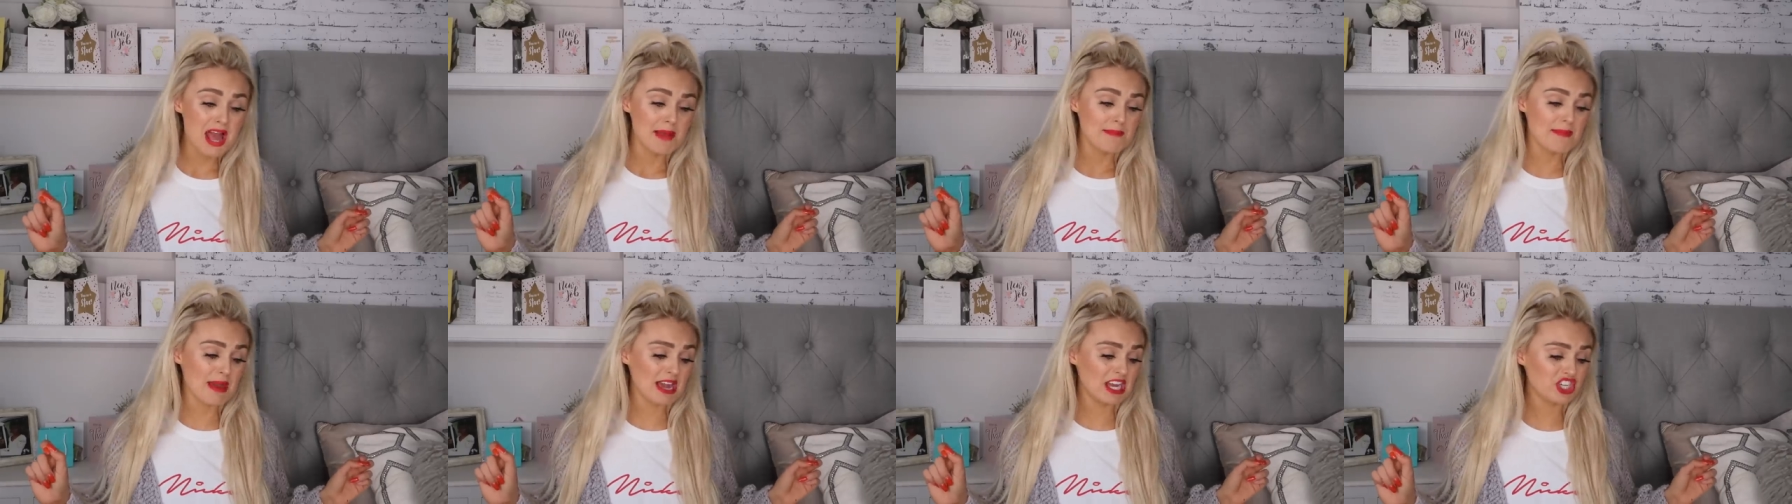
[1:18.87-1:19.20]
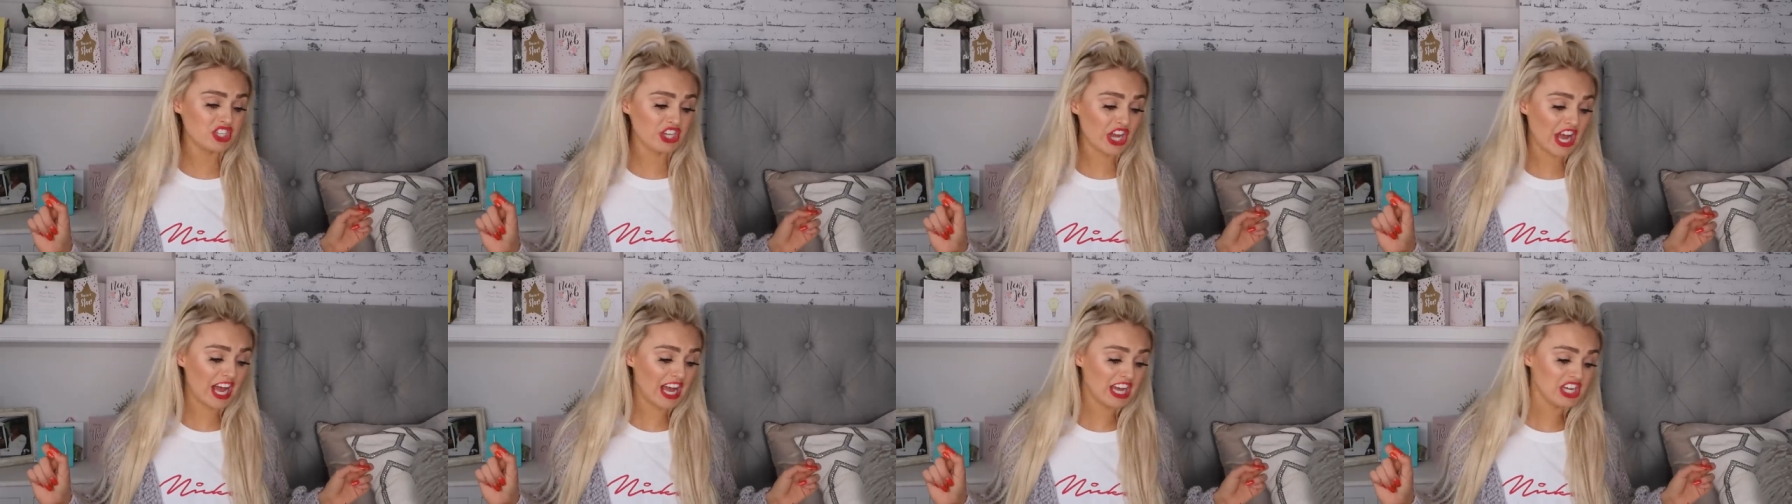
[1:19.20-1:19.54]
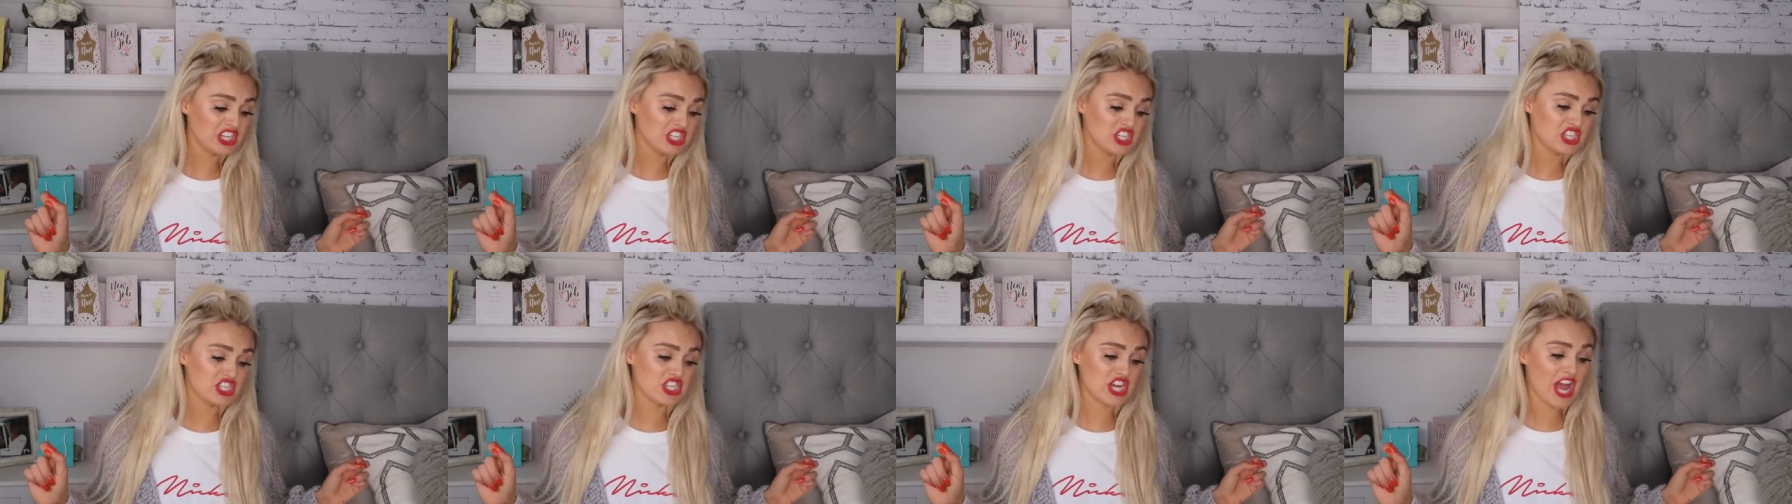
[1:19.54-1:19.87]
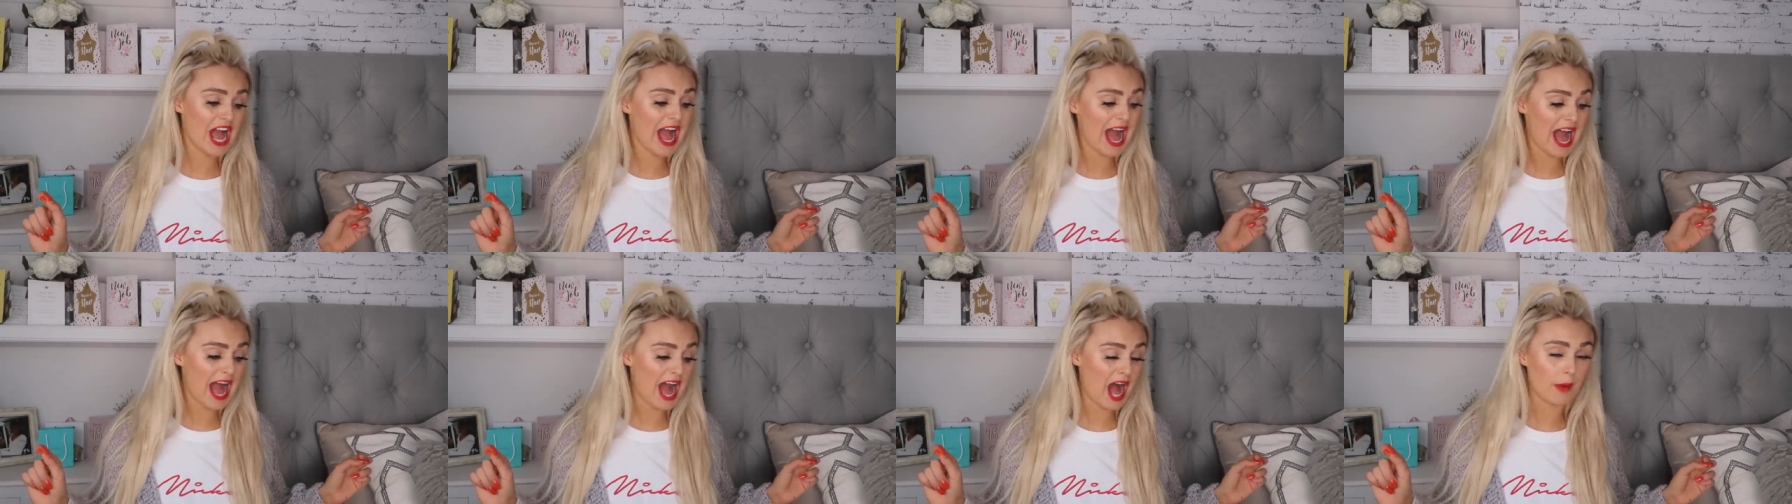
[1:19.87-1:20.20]
Misha,
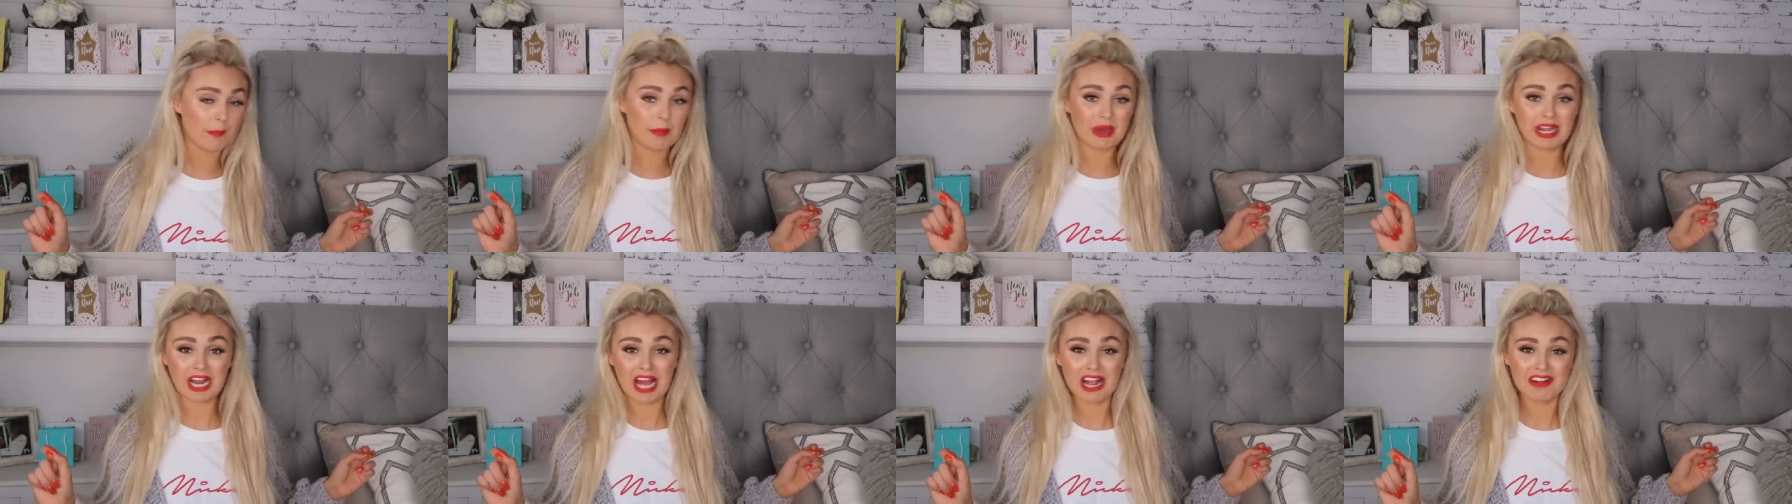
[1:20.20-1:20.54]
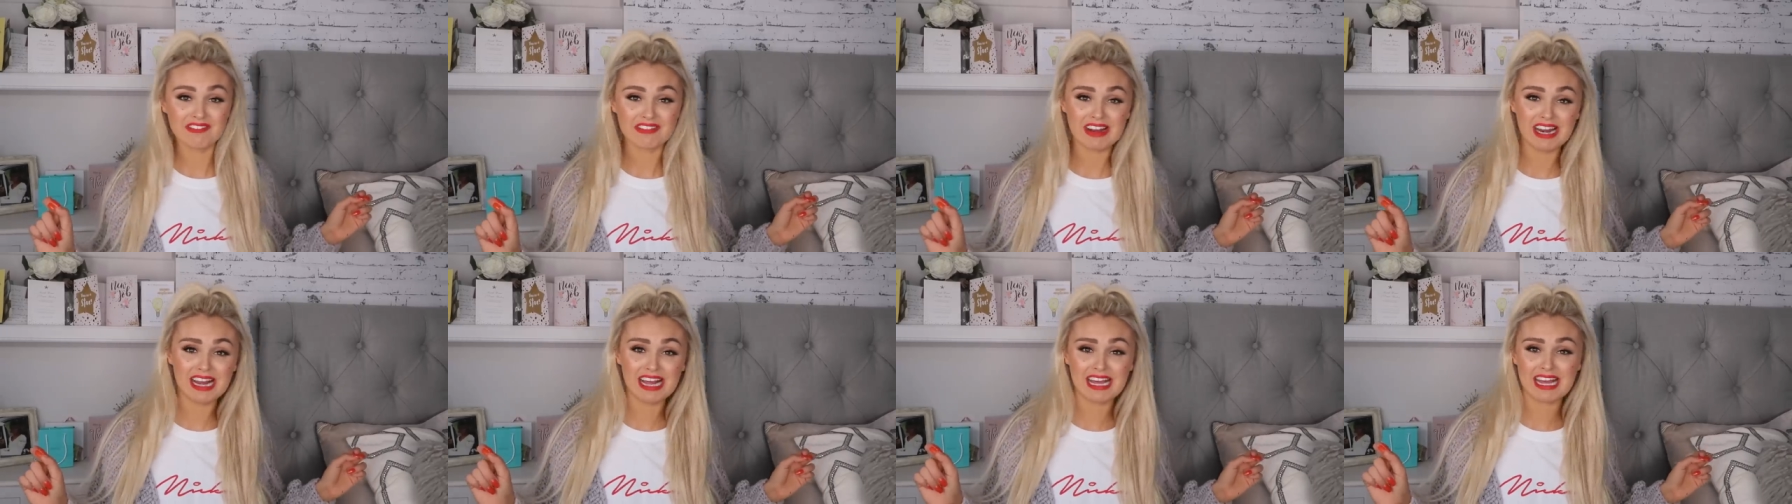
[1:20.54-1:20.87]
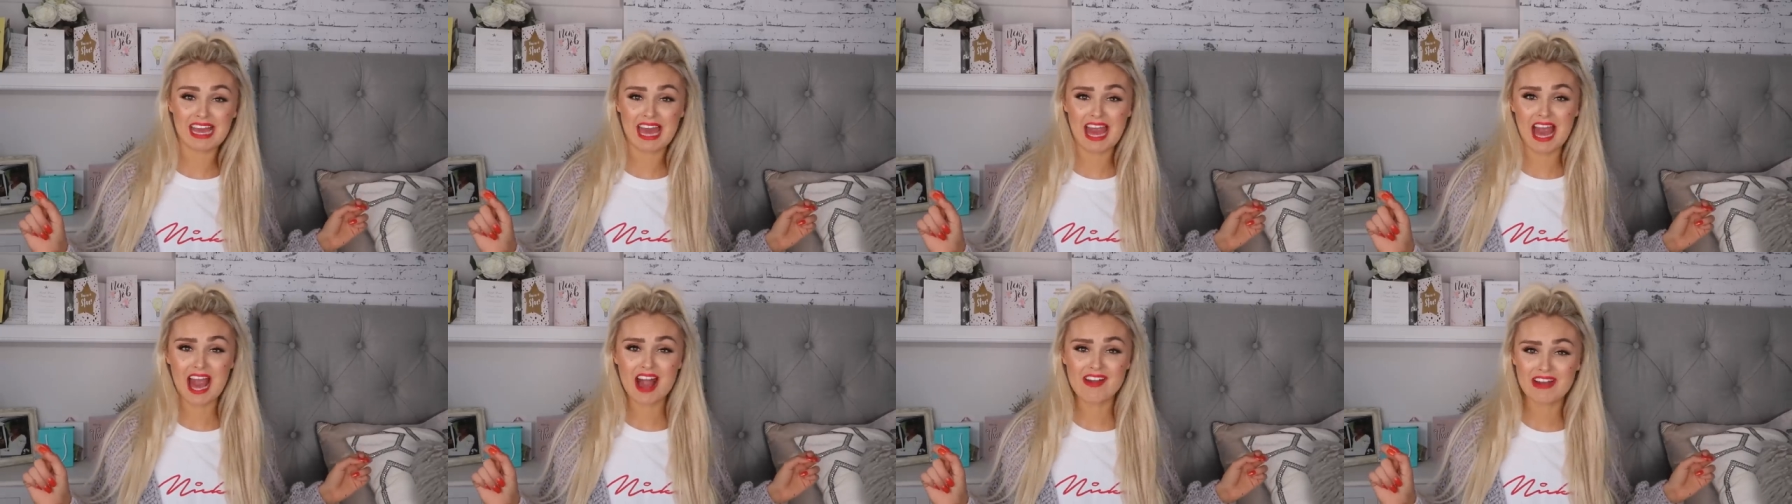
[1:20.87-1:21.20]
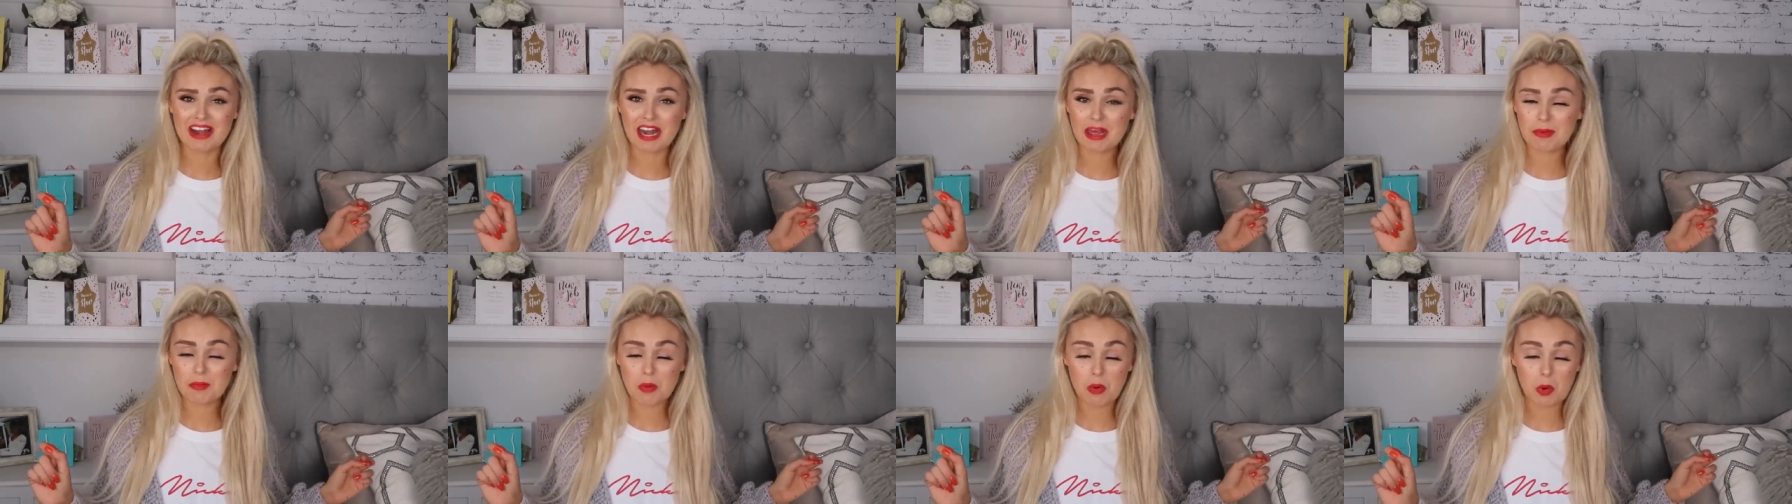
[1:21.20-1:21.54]
shut up. We don't really care
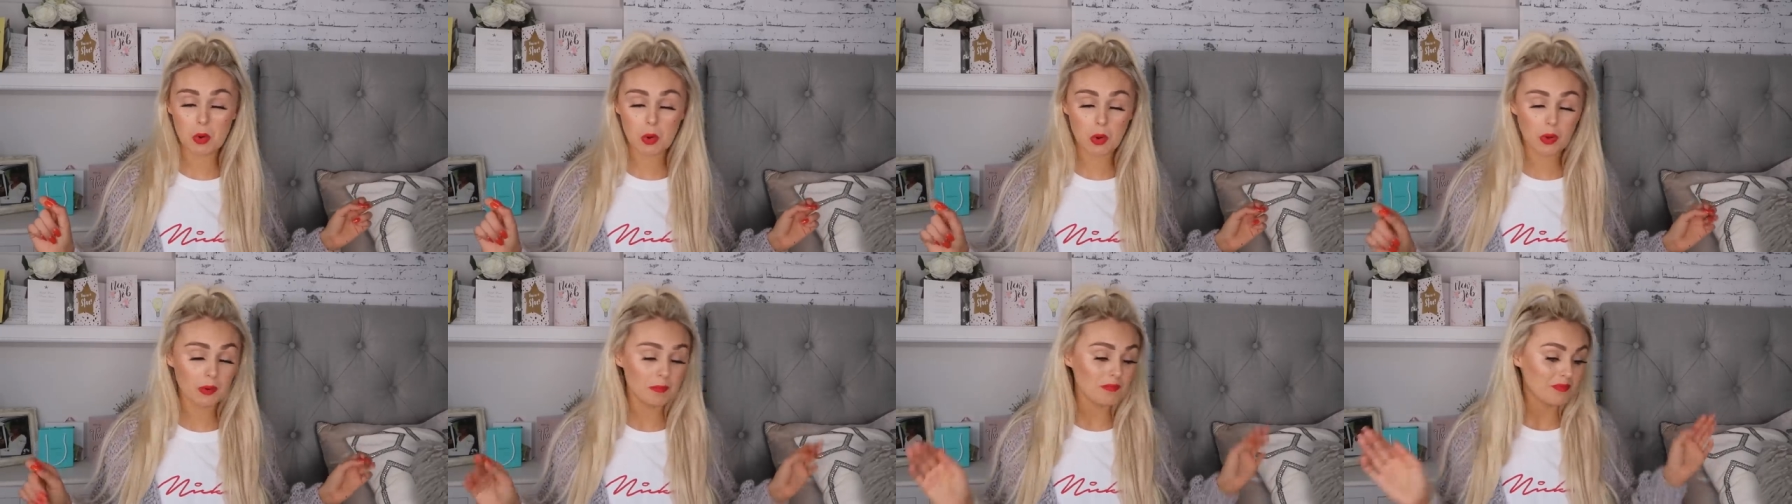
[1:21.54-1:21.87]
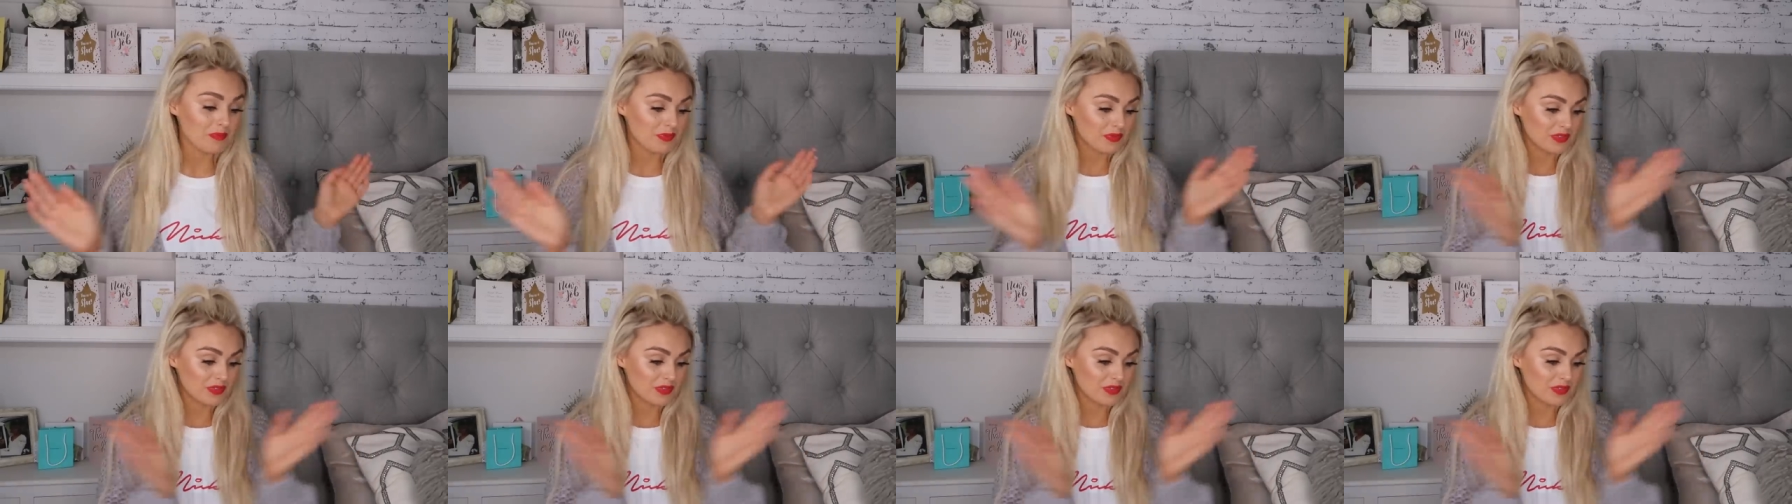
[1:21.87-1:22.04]
anymore.